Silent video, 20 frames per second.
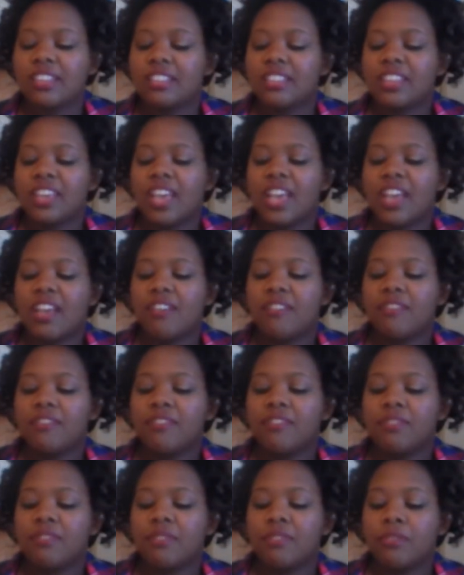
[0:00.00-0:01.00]
they have,
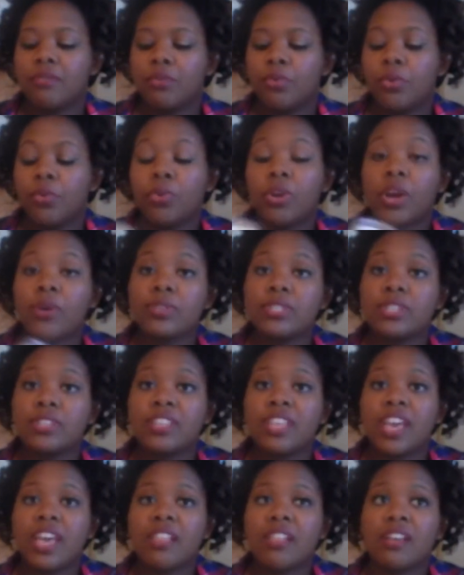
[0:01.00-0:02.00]
well when I was there
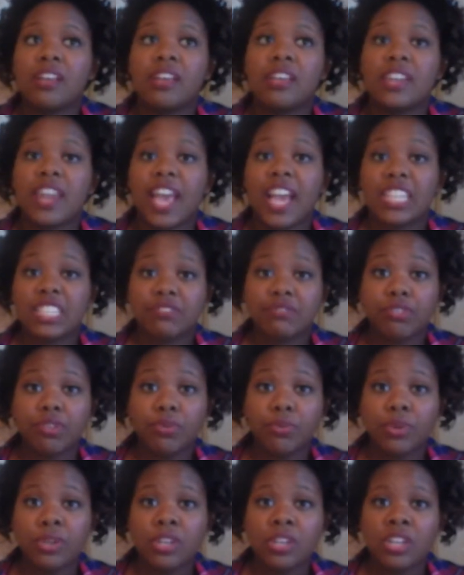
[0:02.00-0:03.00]
they had like a
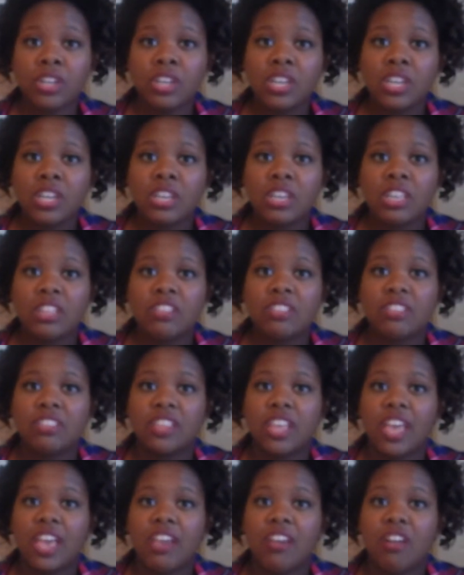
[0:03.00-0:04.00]
Nashville one. And
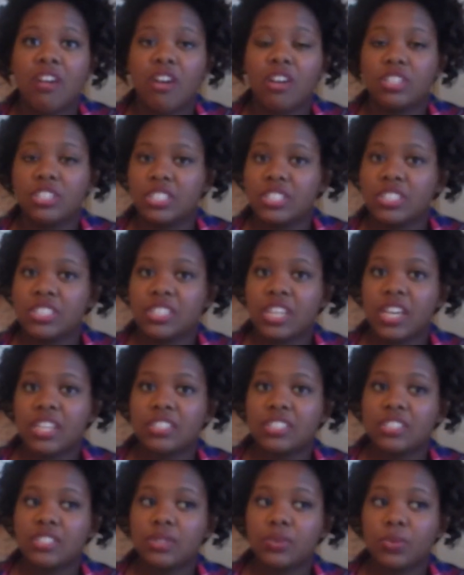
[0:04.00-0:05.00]
then they had Austin,
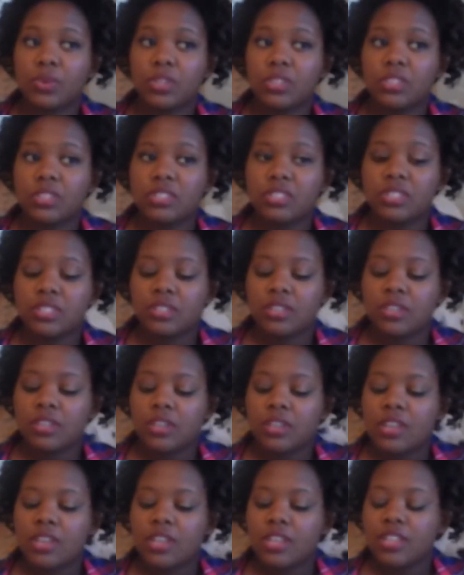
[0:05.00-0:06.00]
Texas ones.
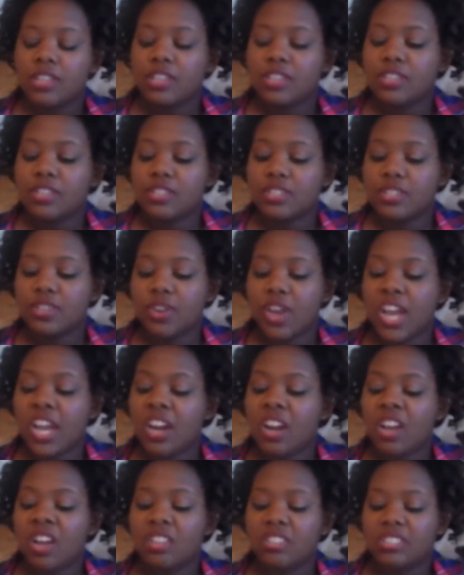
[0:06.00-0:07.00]
And so I
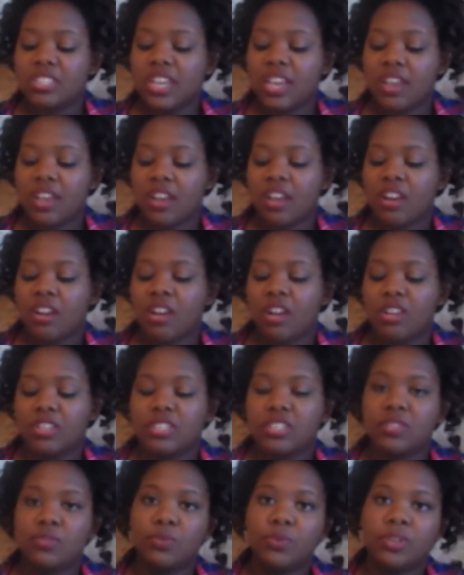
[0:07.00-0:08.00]
got a, I got an
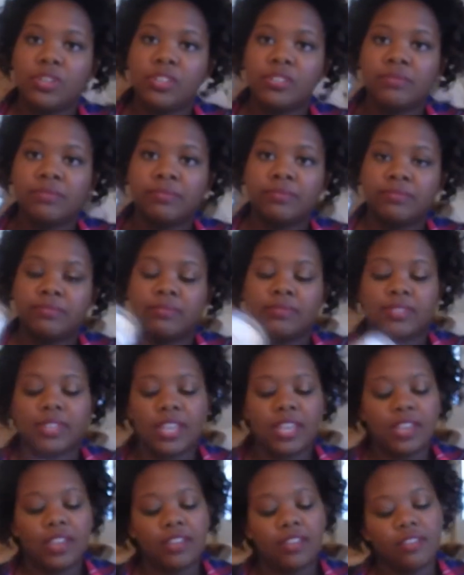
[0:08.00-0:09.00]
Austin one
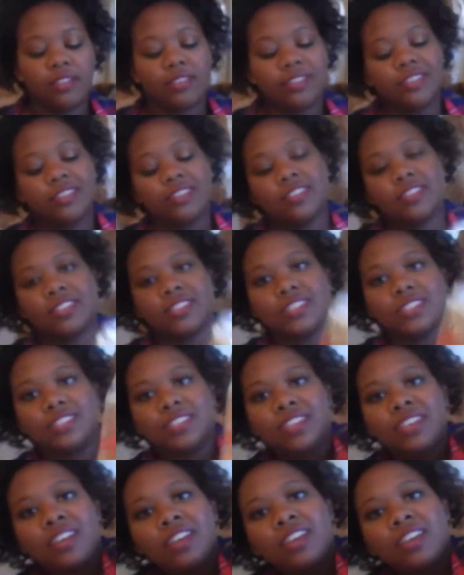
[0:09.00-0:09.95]
and this is